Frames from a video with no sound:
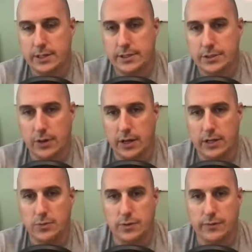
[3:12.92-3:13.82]
to
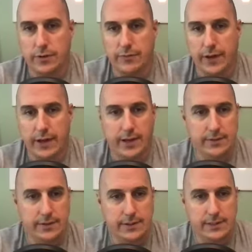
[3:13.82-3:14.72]
each one of our
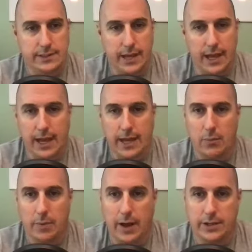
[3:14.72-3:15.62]
fans and say, hey, go
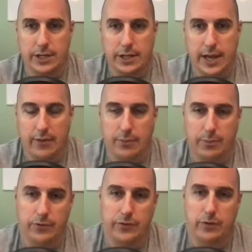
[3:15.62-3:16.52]
by and check out the
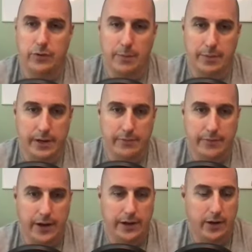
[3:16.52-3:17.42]
Pursuit Company and
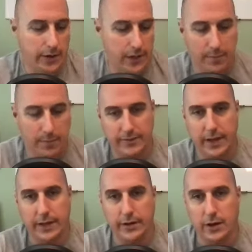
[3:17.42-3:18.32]
find our EMS
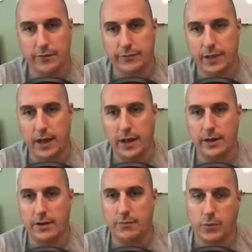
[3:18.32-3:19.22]
Handoff
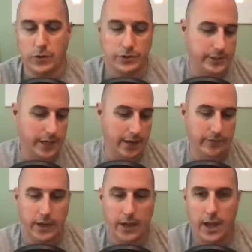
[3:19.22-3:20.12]
line of
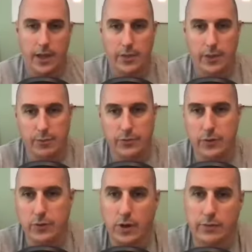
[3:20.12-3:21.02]
merchandise.
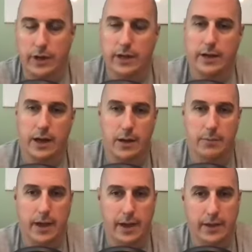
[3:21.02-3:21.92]

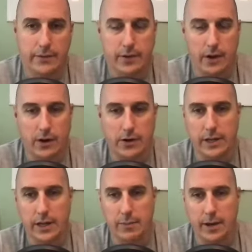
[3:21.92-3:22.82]
ThePursuitCo.com has our
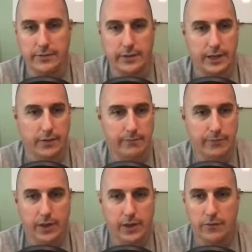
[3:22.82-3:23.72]
EMS gear,
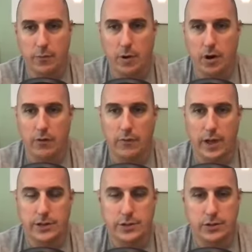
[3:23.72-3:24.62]
from our
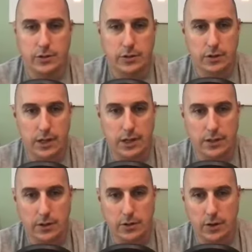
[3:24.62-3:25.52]
original
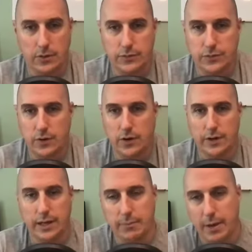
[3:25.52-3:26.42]
logo to our
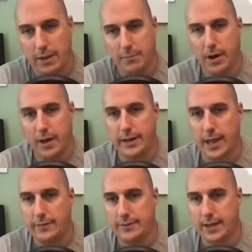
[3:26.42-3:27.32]
Keep Back
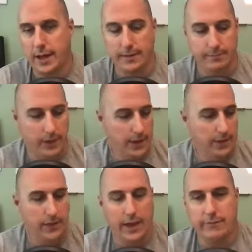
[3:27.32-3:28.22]
podcast line.
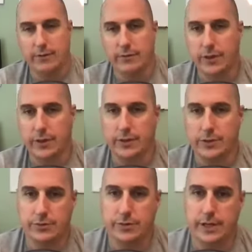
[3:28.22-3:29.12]
They have everything that
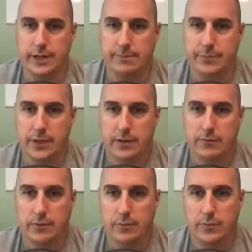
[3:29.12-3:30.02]
you need,
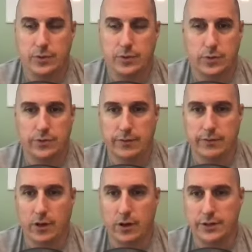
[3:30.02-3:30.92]
from short
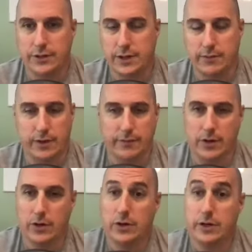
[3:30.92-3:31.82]
sleeve, long sleeve, and even
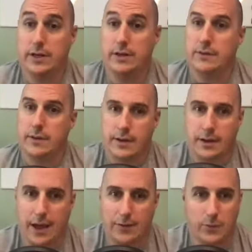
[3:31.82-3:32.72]
hoodies,
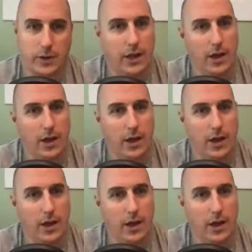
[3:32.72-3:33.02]
as we